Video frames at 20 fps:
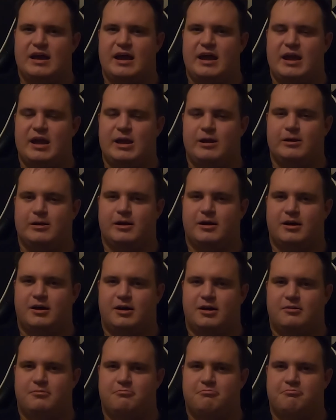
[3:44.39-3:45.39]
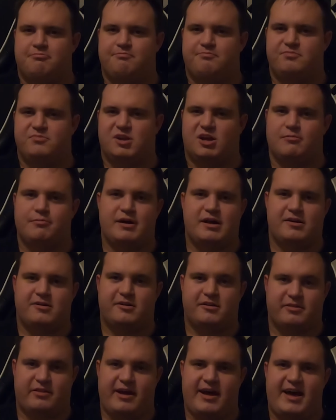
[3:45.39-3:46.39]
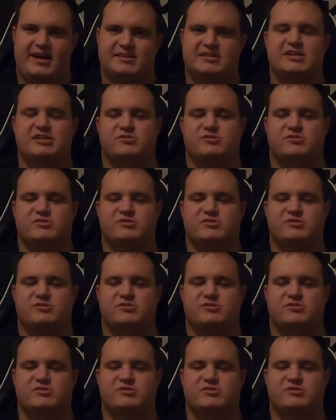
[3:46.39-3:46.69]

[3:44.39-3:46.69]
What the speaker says: a competitor to that,